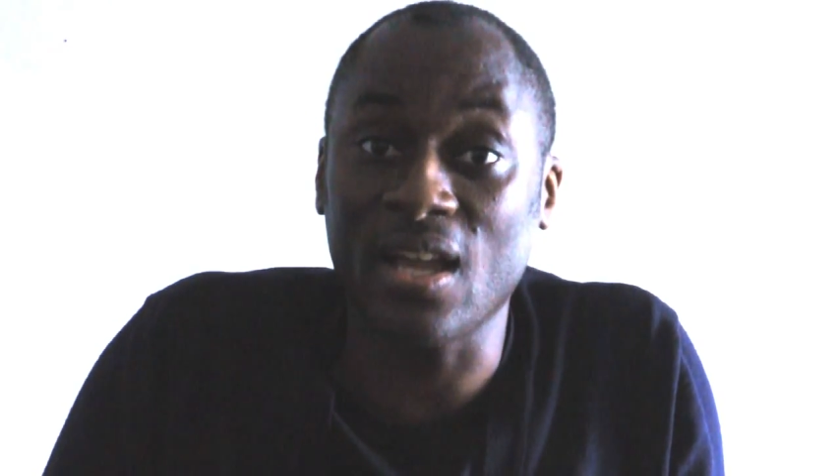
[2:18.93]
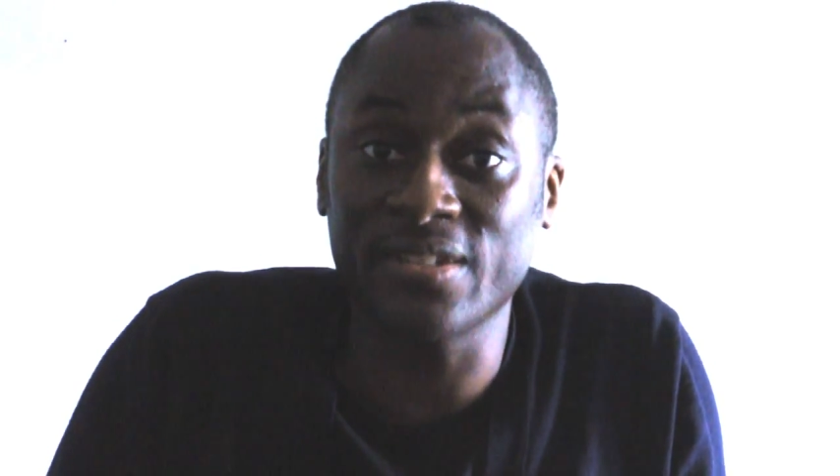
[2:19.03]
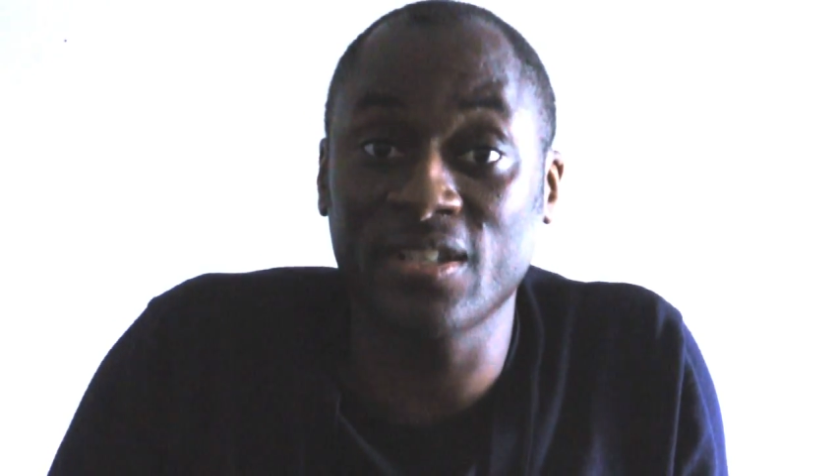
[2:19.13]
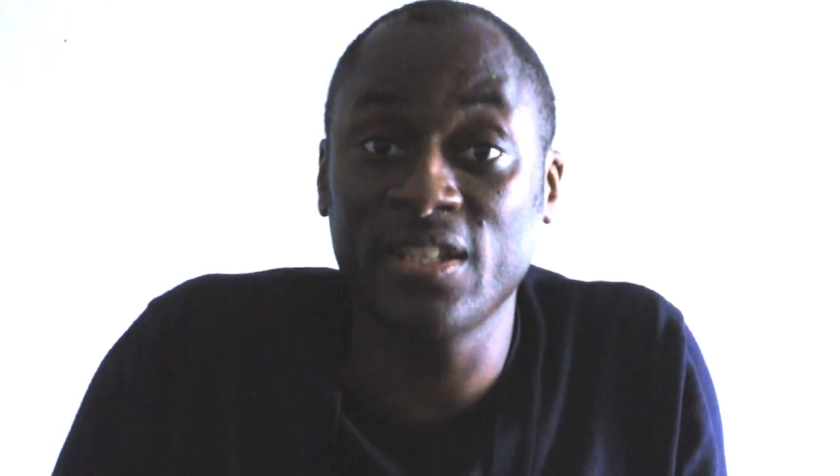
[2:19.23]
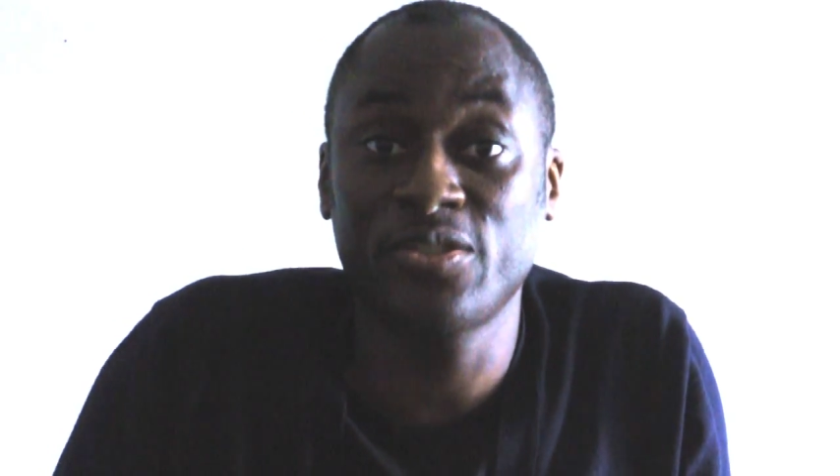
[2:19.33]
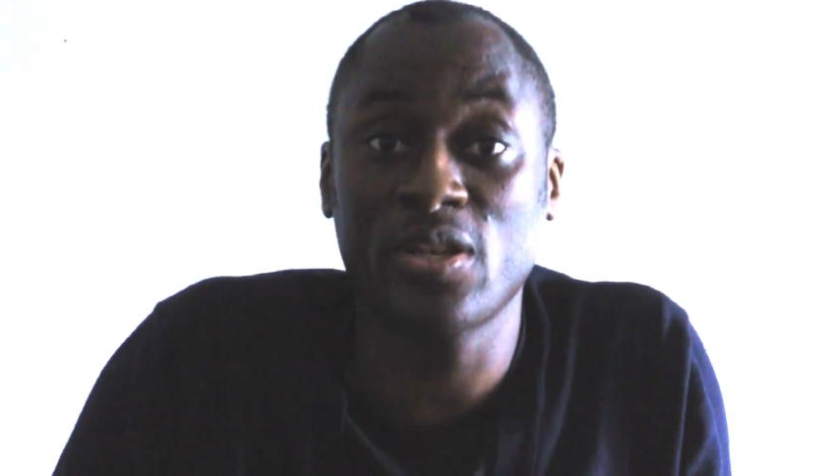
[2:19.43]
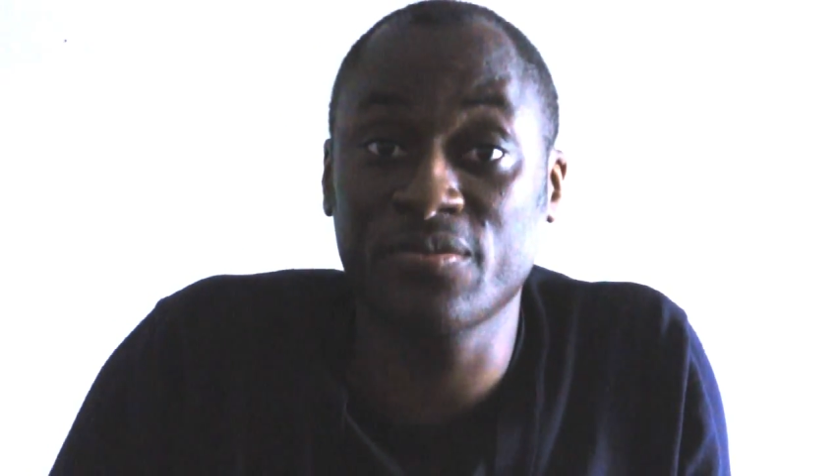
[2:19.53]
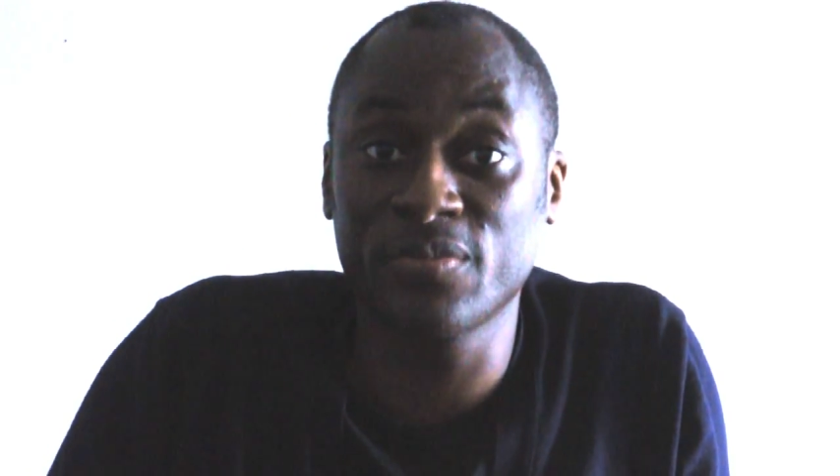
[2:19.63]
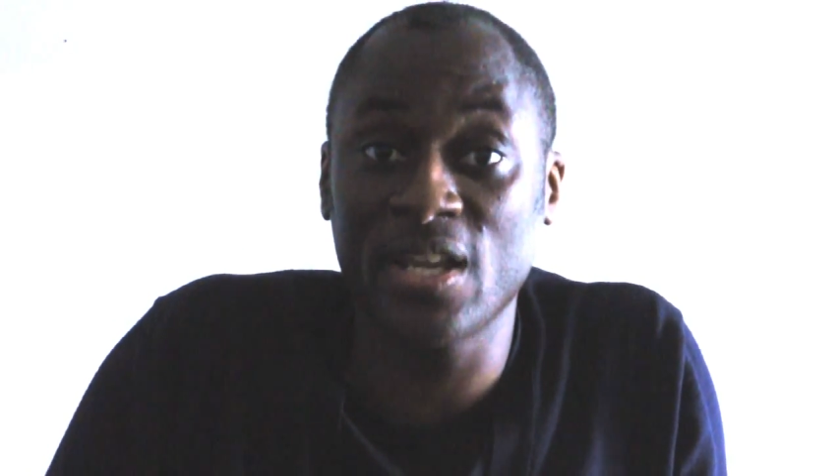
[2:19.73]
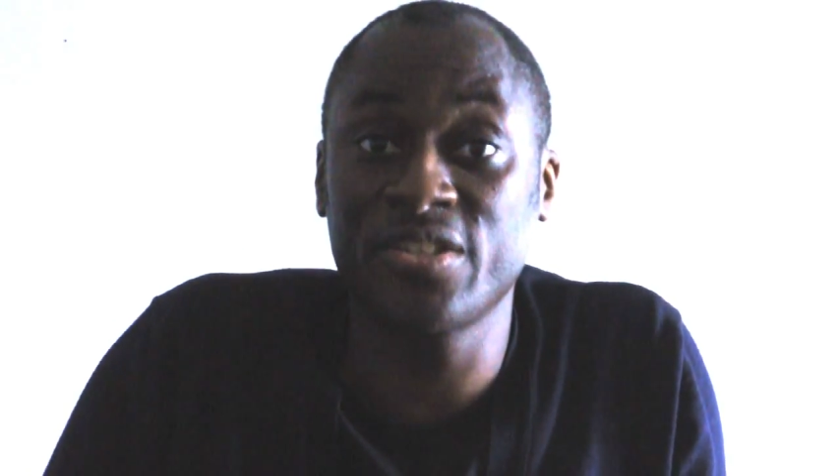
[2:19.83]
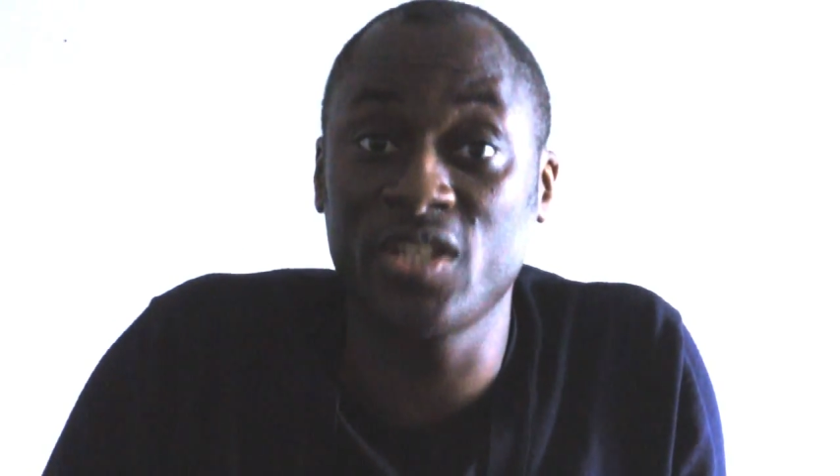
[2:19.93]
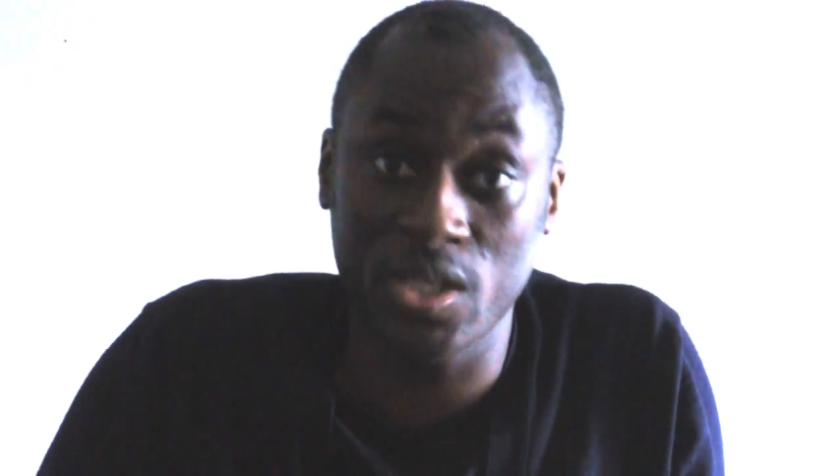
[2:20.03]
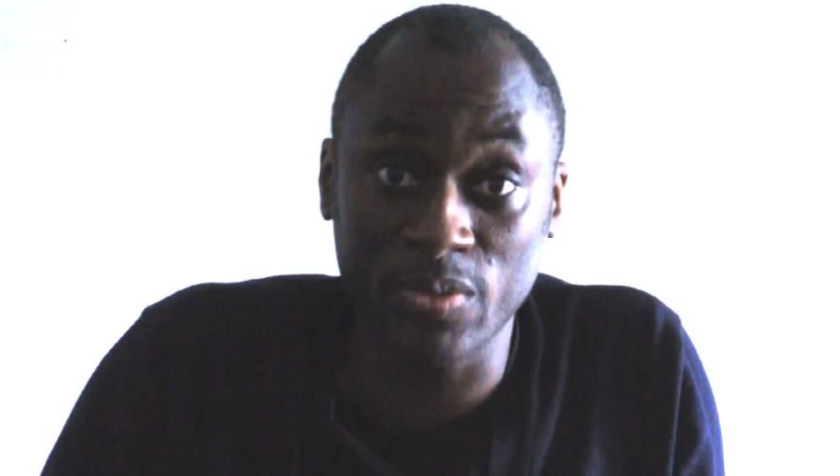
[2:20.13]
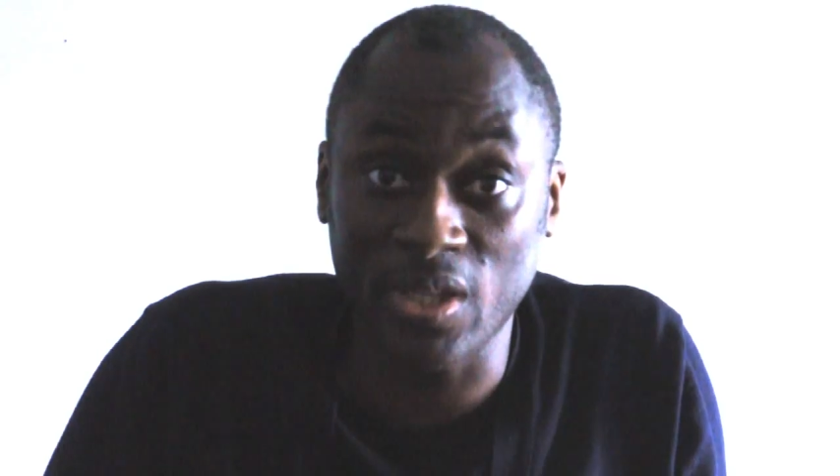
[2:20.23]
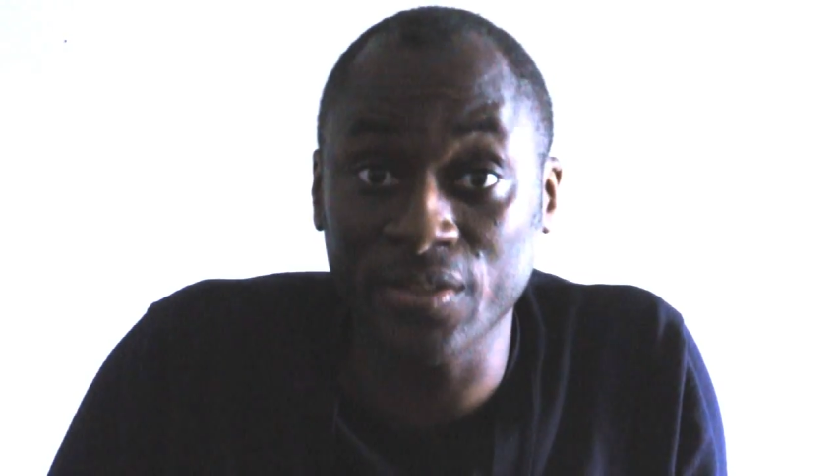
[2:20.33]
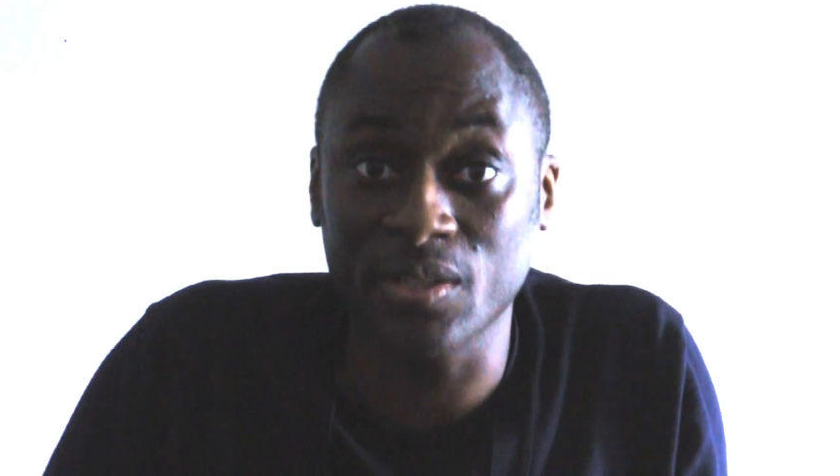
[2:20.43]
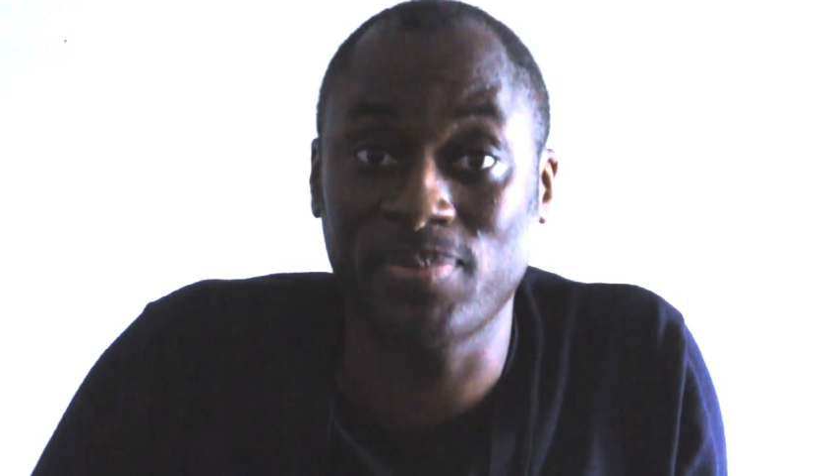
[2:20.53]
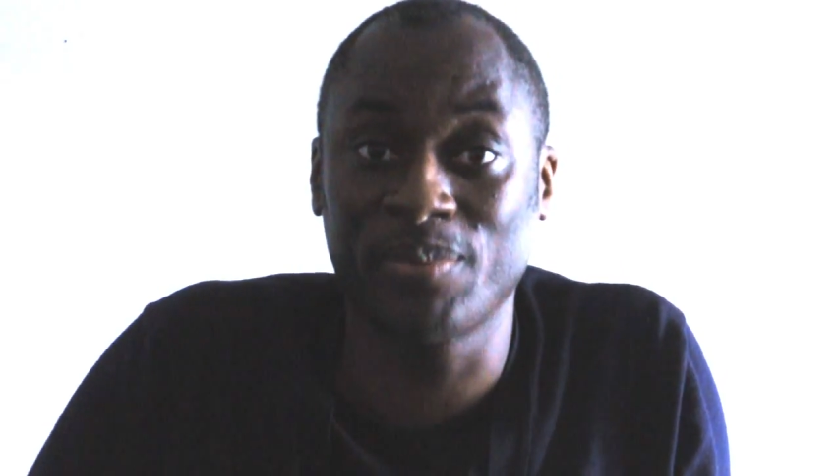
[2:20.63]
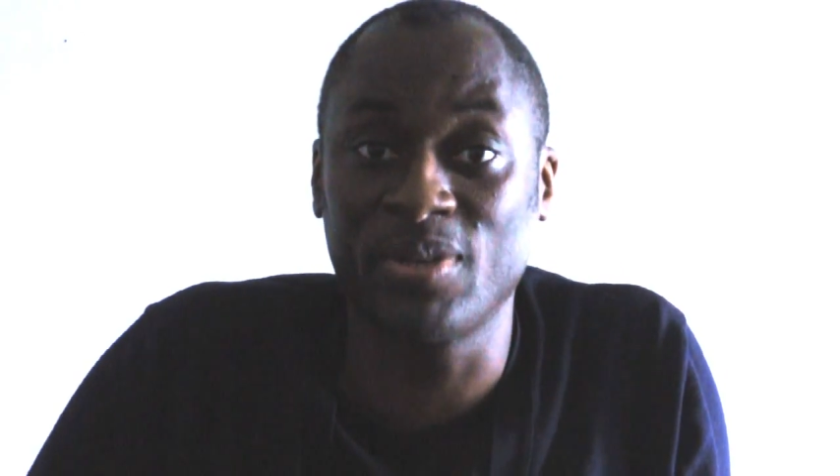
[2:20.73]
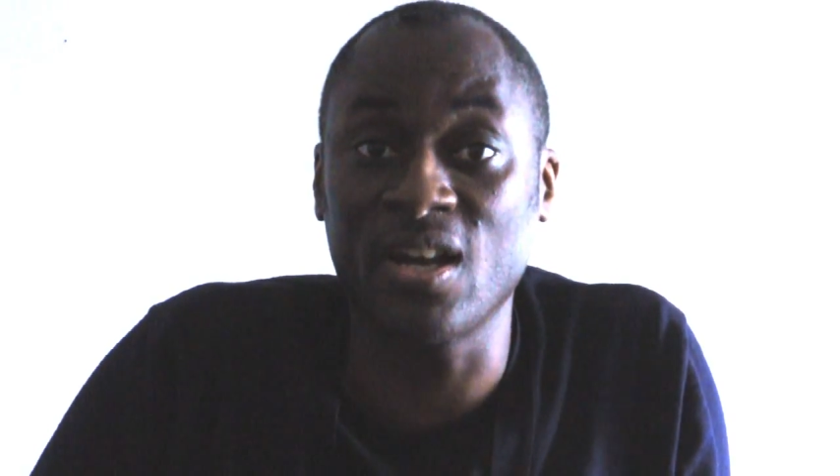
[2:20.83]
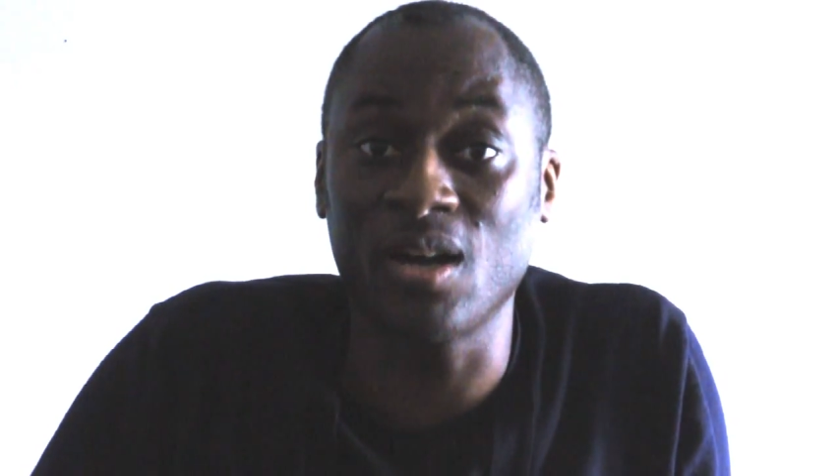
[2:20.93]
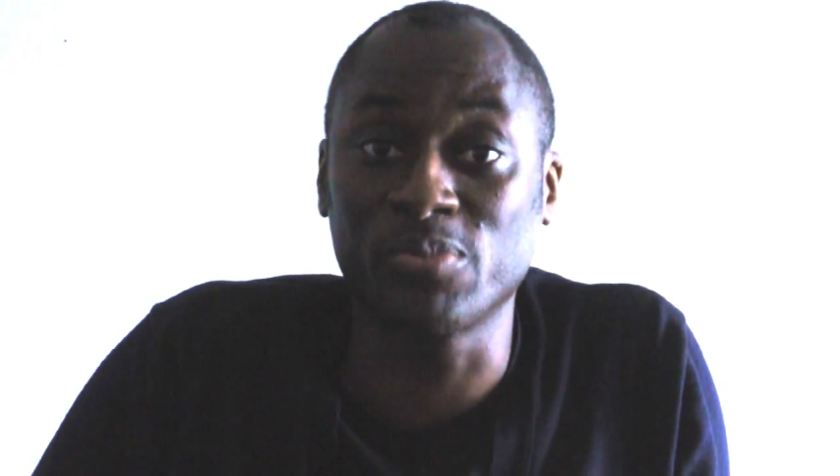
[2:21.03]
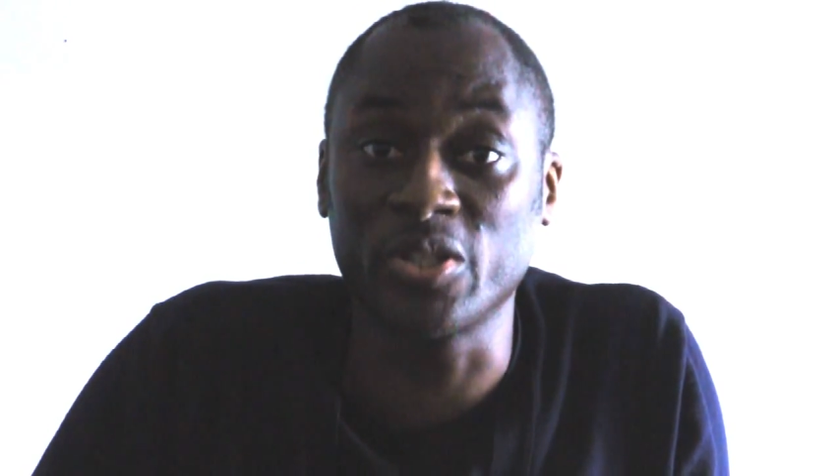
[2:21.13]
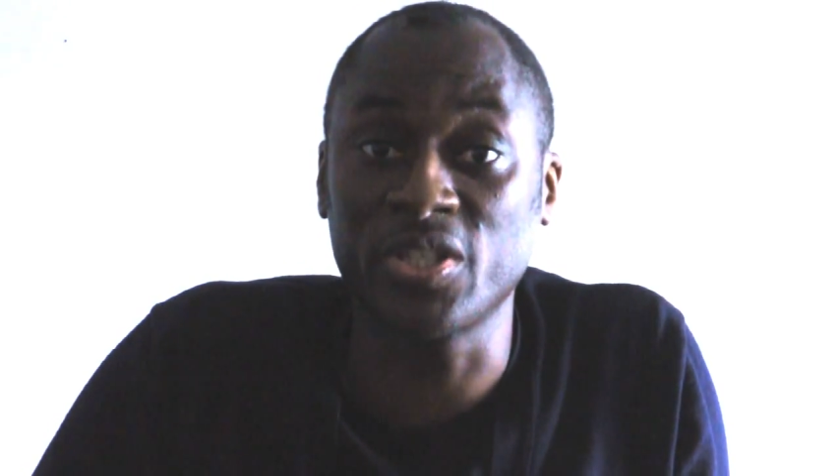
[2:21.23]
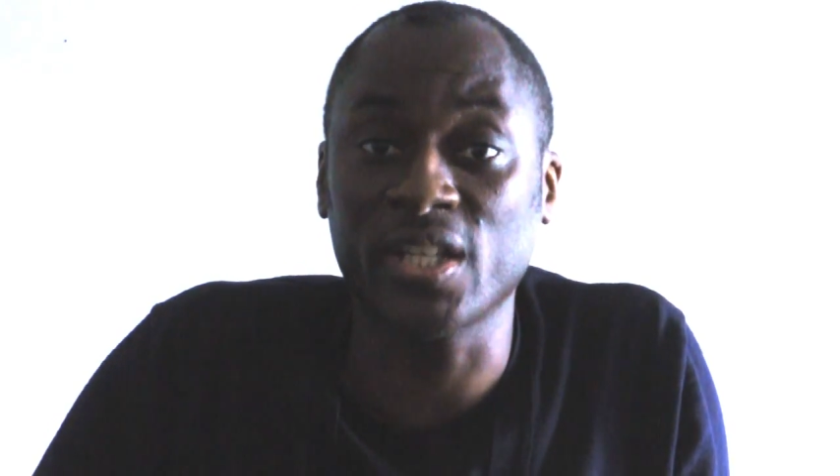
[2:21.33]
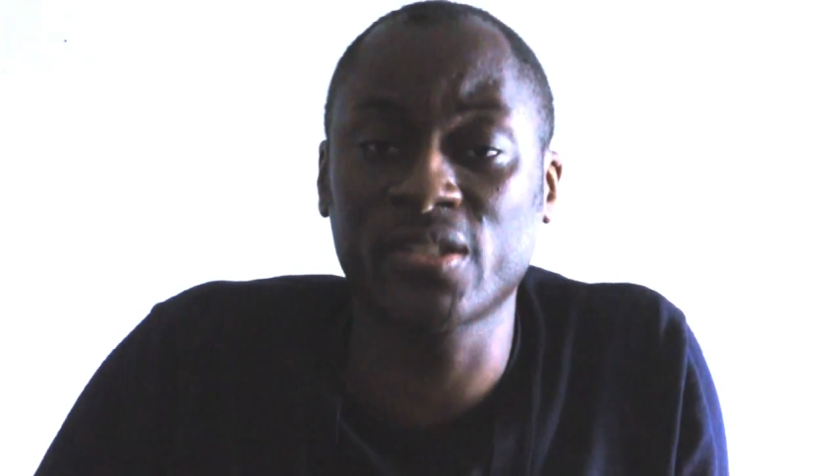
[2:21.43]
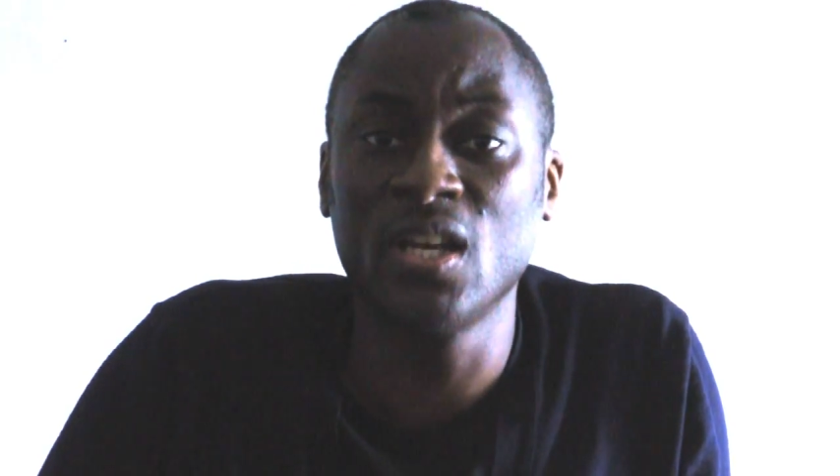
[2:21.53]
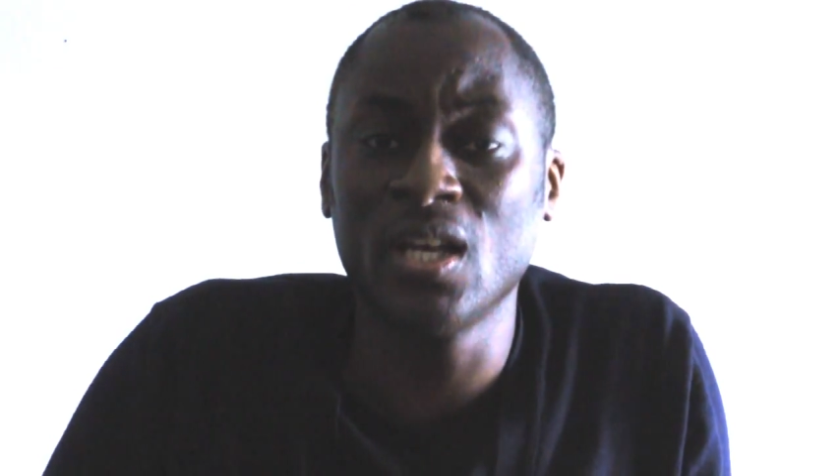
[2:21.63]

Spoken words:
an interesting relationship with other public art projects.